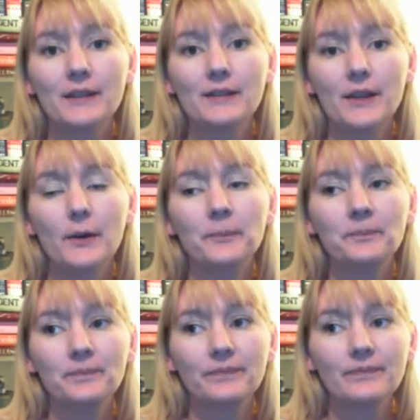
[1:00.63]
So,
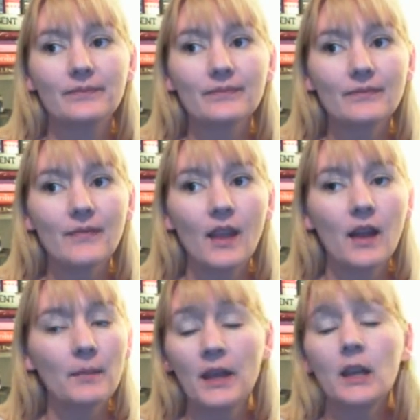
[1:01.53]

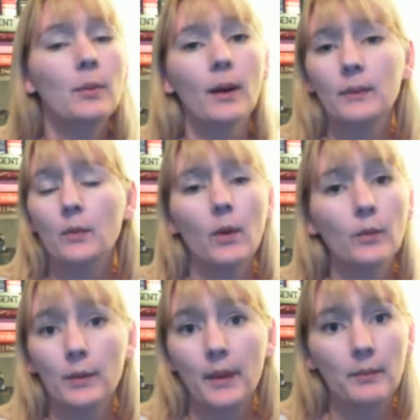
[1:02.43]
and he probably won't
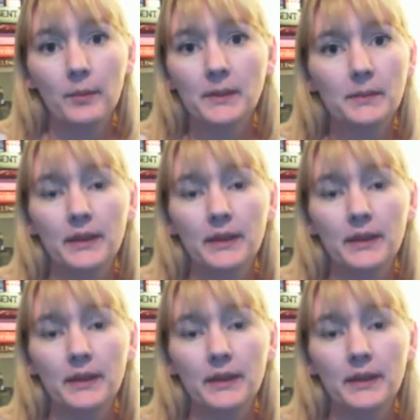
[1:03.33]
remember me,